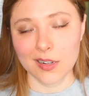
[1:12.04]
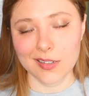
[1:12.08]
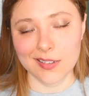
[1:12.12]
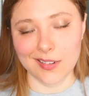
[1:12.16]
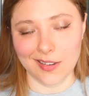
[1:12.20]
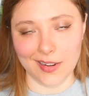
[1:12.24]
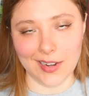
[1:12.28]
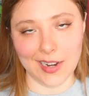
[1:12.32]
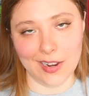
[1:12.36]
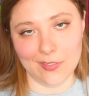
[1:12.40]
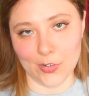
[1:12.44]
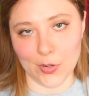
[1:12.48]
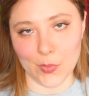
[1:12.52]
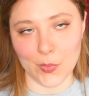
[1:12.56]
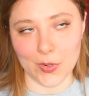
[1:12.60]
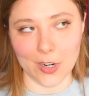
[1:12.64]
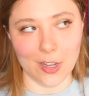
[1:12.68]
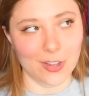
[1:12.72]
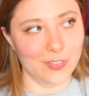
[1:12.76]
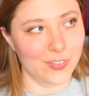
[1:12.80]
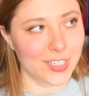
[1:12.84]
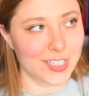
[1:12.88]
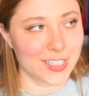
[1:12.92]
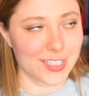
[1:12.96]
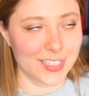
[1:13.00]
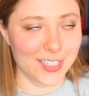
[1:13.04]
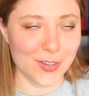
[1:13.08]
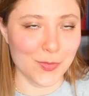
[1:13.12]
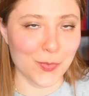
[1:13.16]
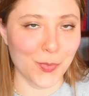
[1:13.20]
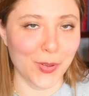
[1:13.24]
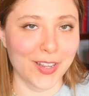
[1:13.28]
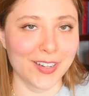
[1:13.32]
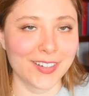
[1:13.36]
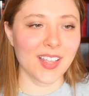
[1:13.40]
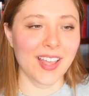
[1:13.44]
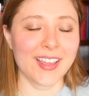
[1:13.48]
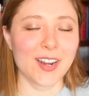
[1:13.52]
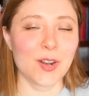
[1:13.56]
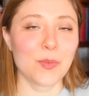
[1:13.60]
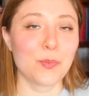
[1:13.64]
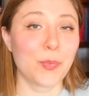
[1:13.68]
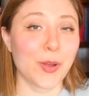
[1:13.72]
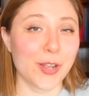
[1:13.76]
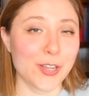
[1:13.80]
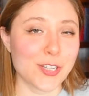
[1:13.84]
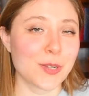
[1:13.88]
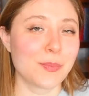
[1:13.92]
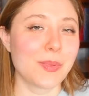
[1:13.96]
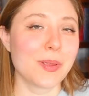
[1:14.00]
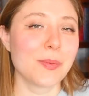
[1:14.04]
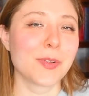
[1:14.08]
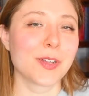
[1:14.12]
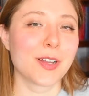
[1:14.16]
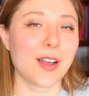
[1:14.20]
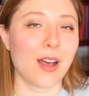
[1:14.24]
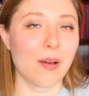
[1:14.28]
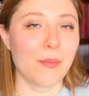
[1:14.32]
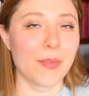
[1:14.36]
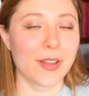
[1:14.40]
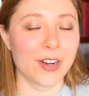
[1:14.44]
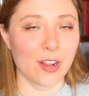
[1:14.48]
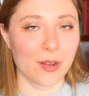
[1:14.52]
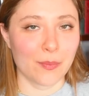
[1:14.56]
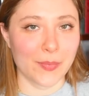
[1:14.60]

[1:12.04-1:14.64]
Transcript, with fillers: not everyone obviously, but I had a bunch of people comment